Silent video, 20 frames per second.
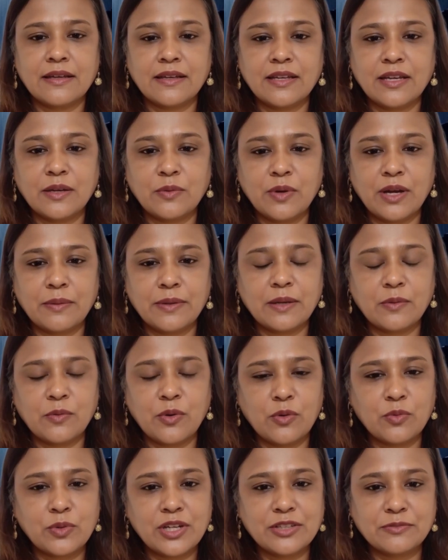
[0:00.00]
The women were
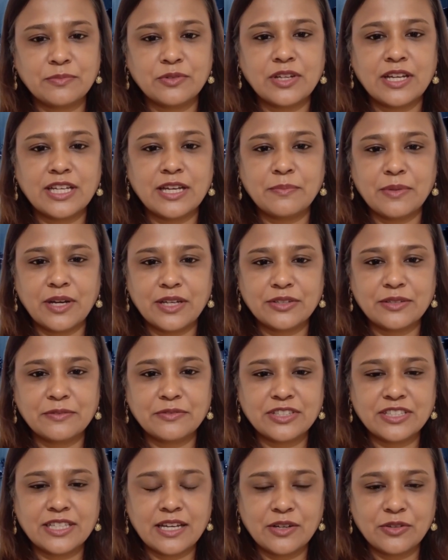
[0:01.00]
whispering among
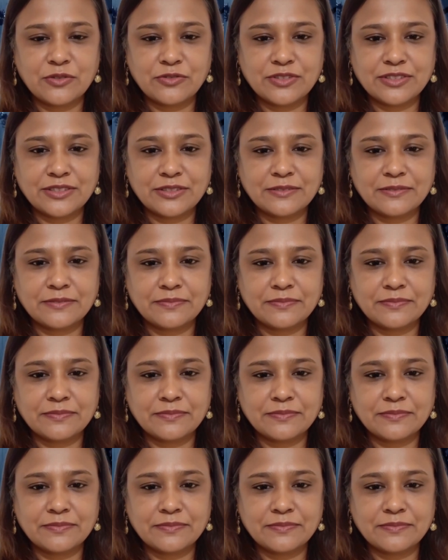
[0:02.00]
themselves.